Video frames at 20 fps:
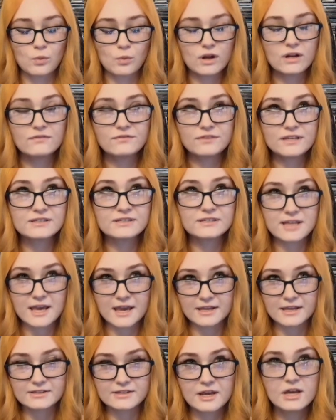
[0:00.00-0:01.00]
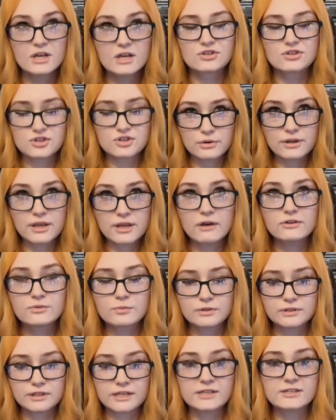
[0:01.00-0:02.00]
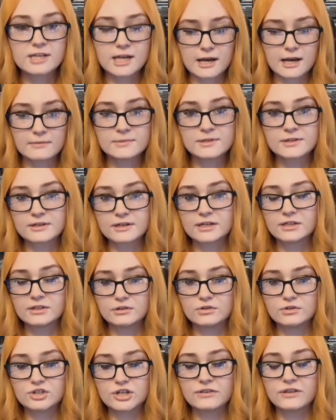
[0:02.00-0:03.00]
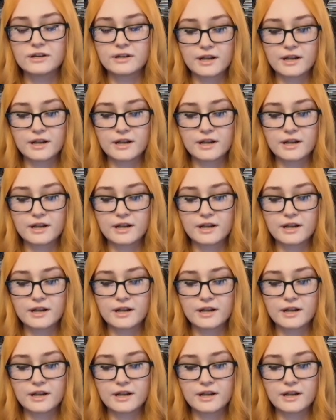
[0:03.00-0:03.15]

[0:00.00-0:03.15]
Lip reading: One of these days, studios will need to come to the conclusion that